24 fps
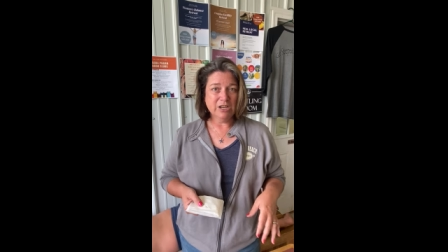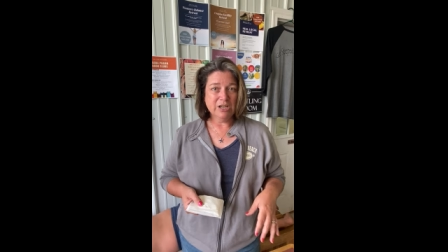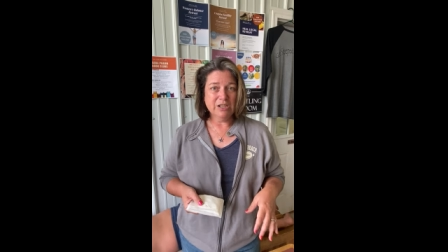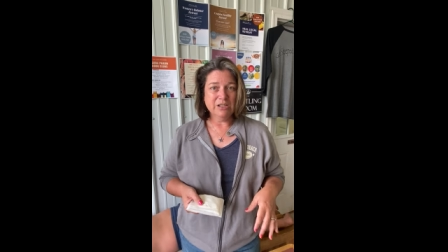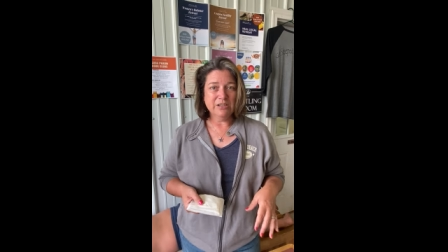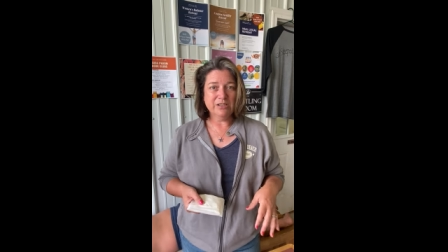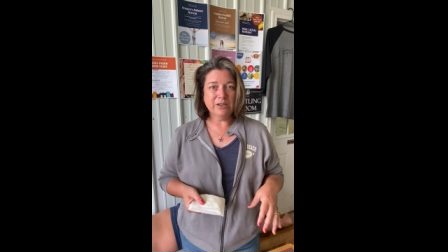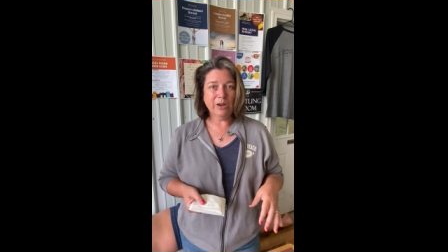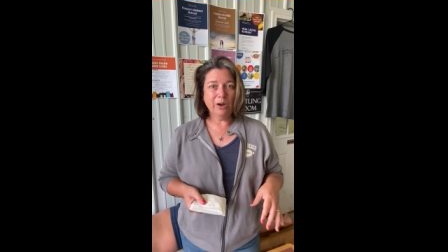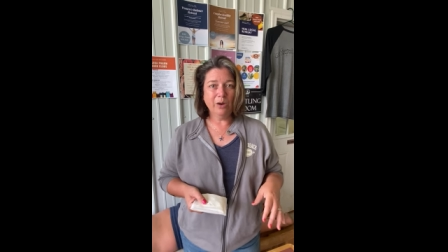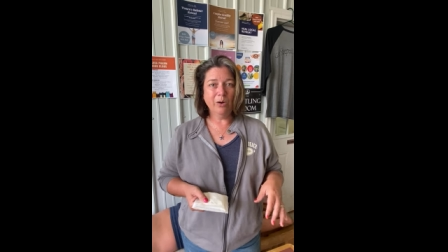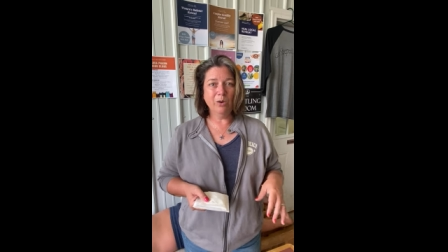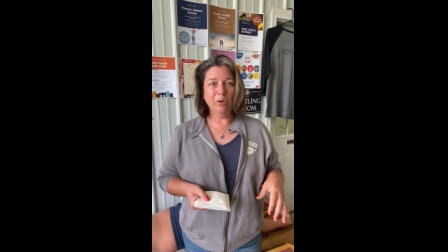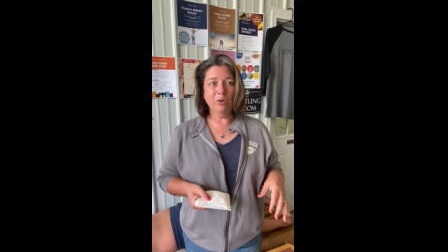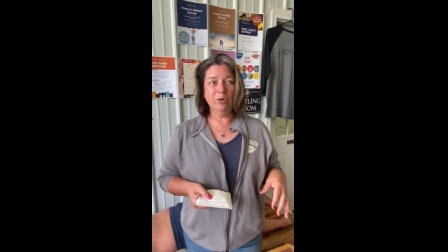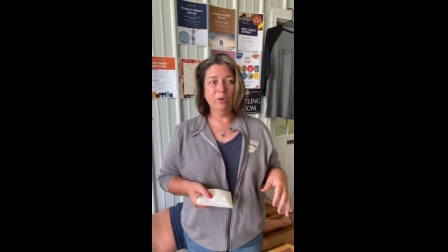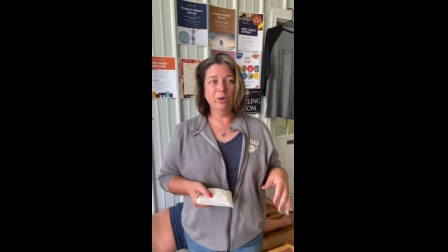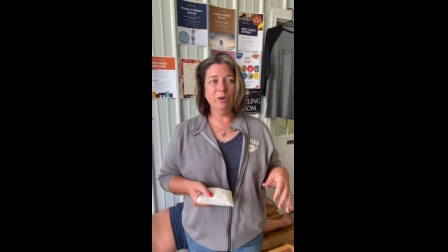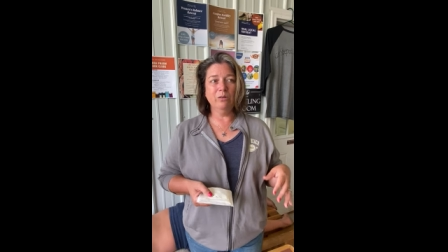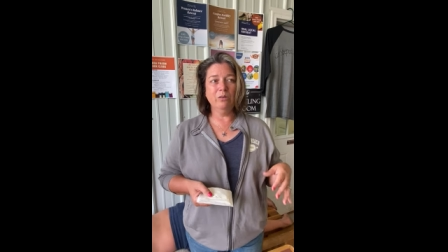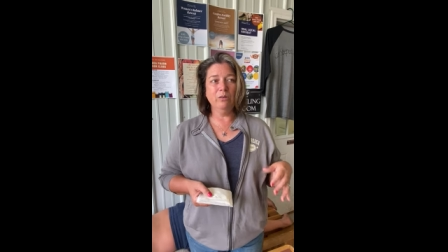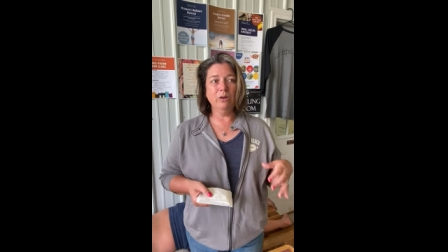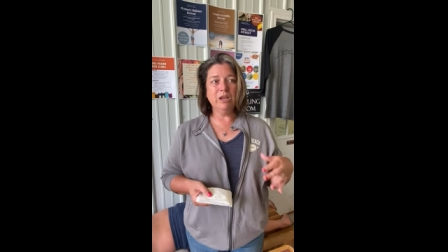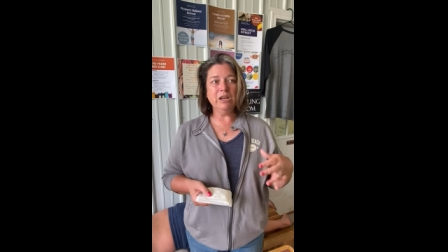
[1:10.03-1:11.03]

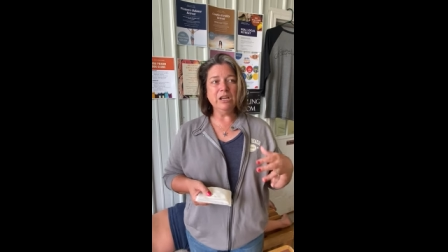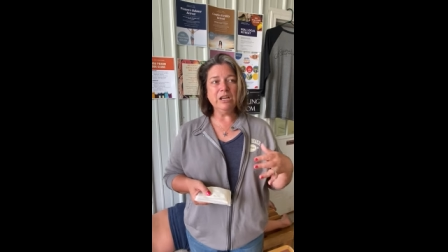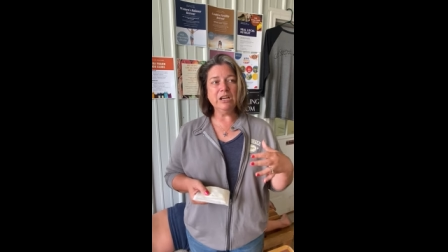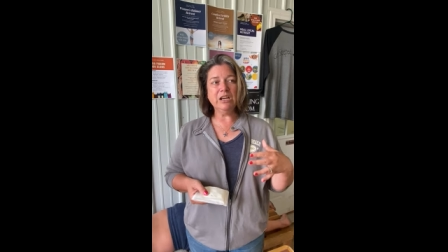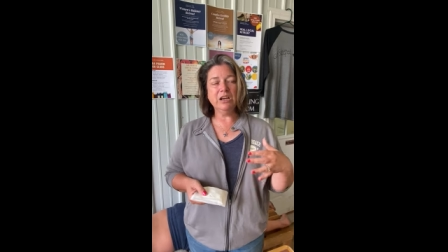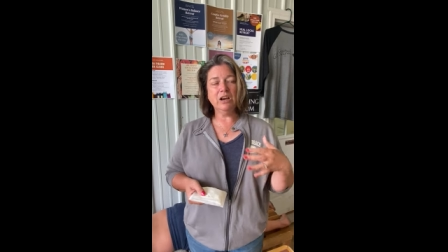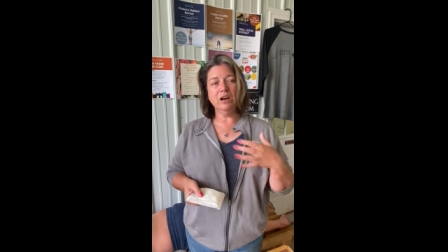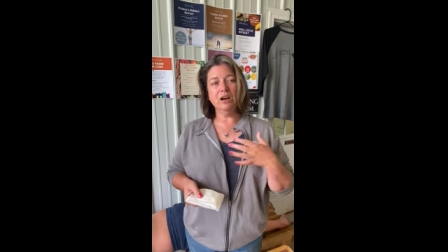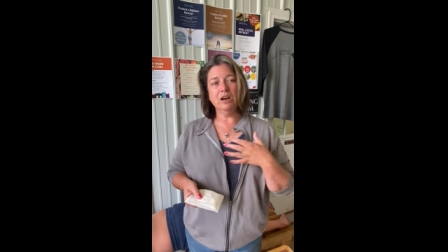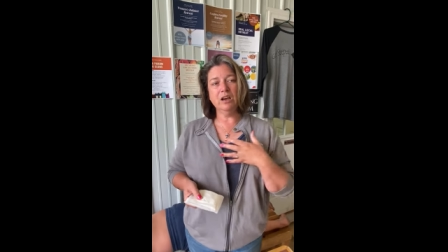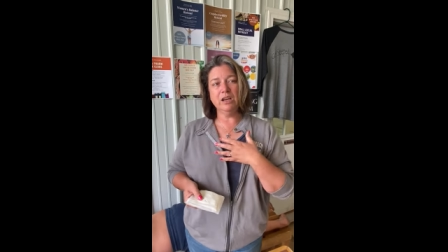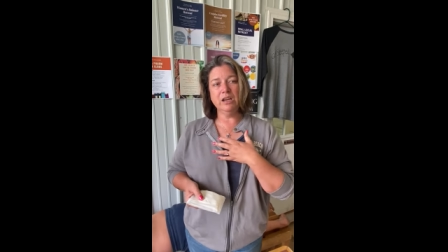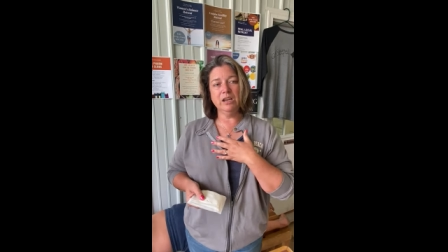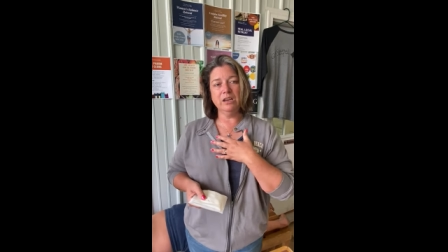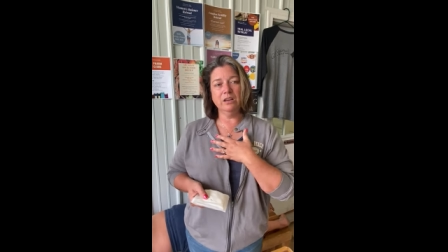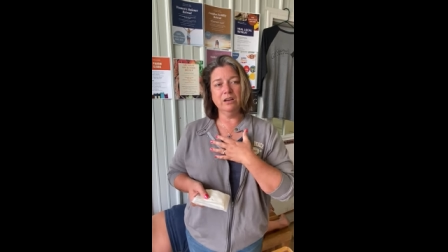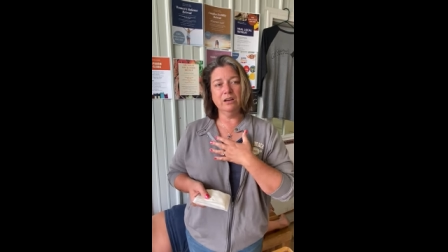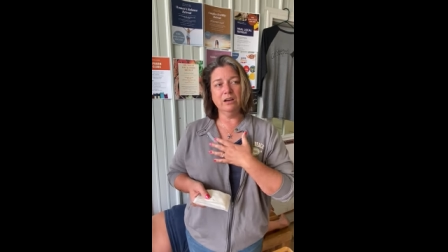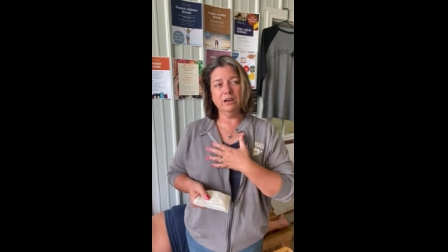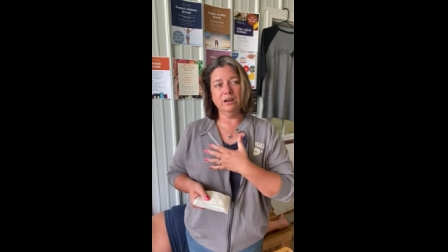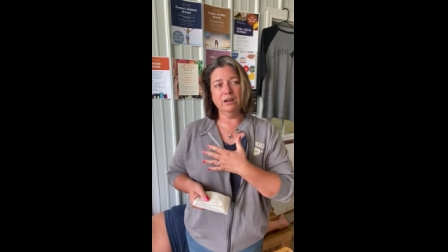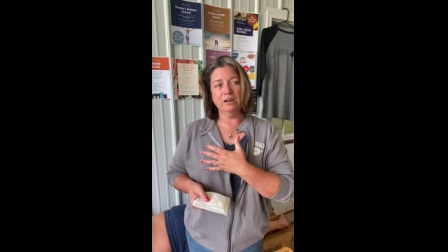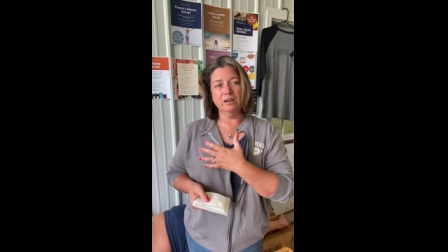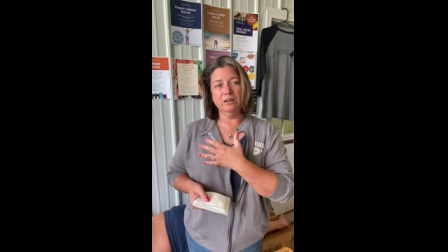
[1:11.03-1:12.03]
So any kind
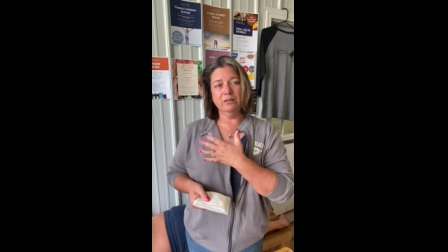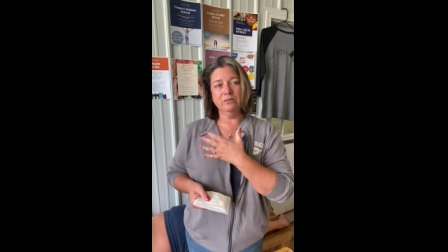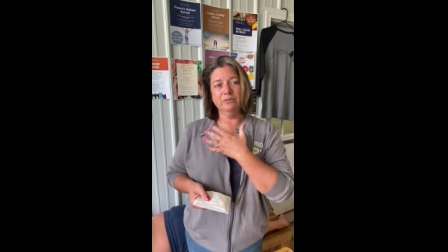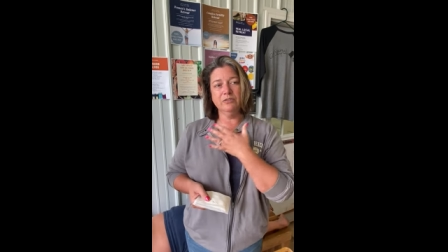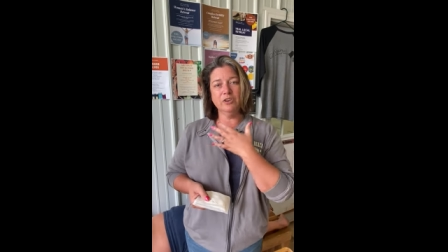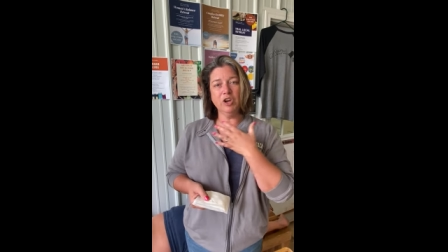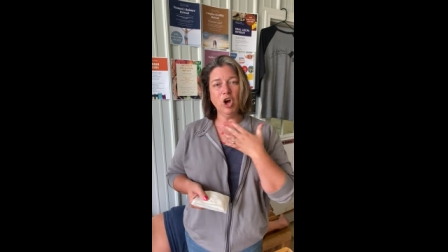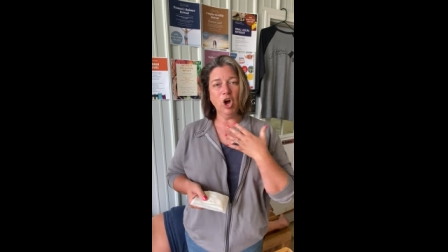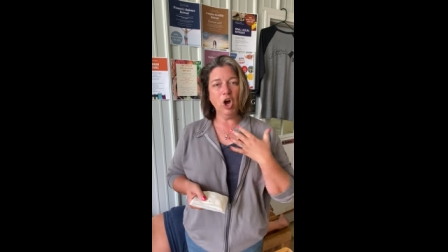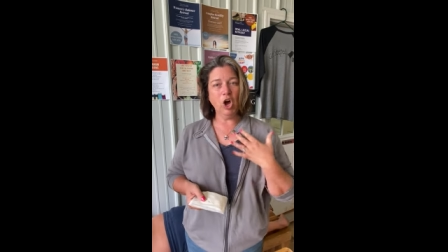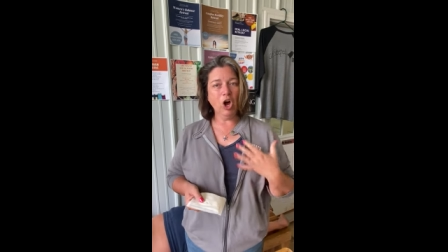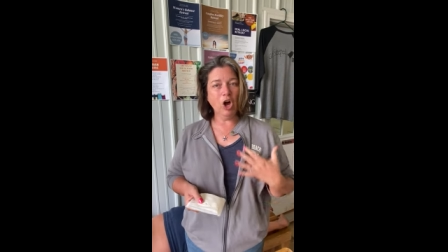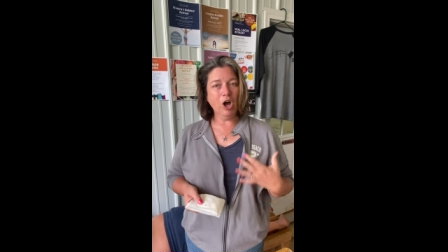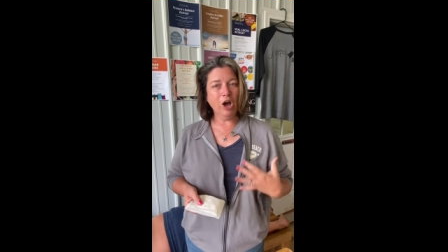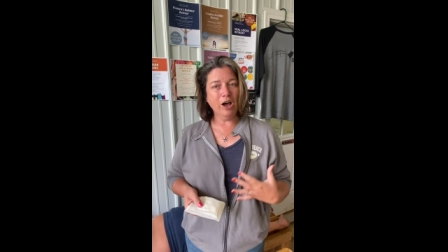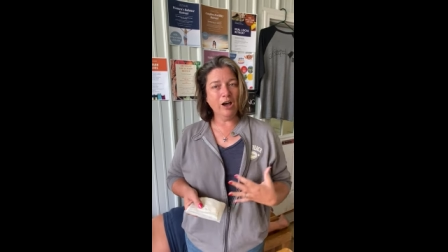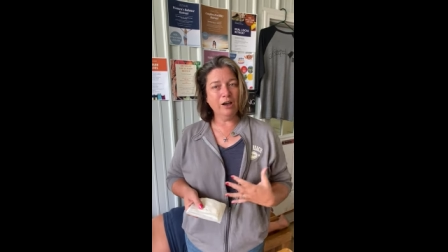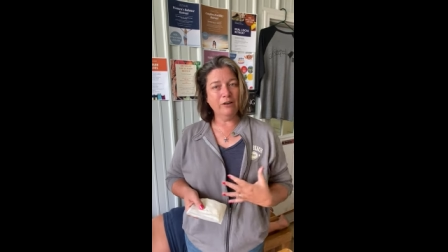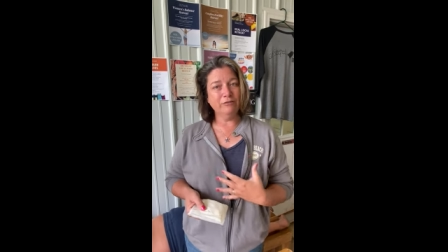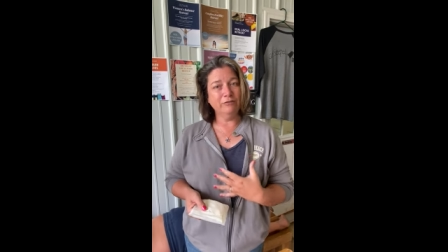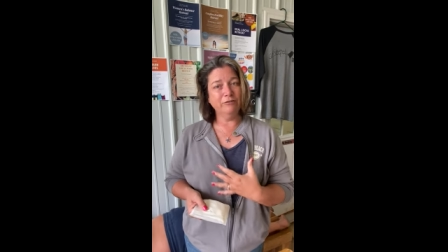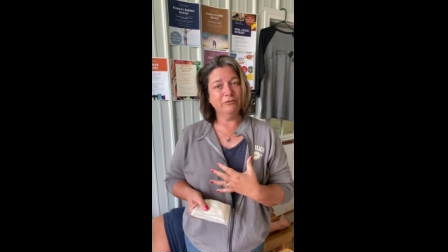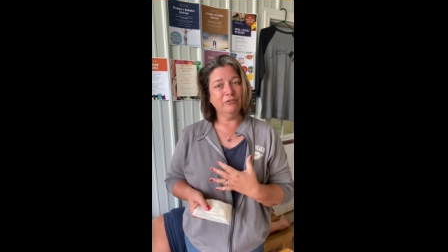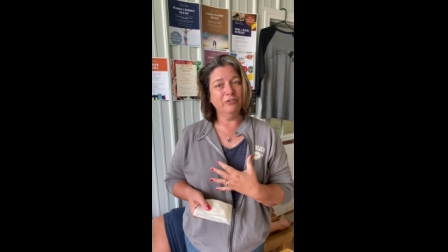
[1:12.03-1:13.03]
of
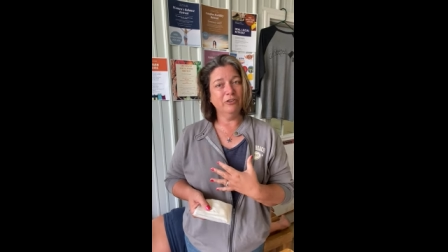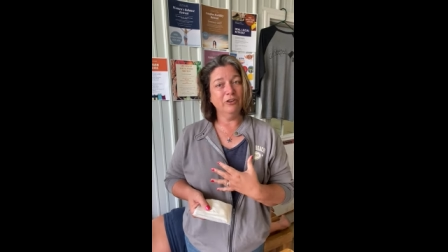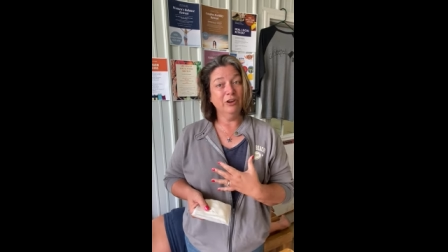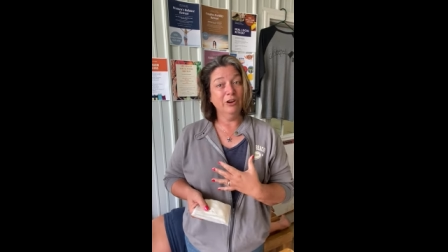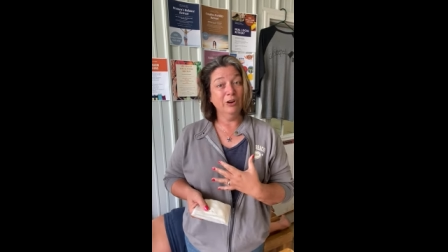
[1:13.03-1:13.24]
cough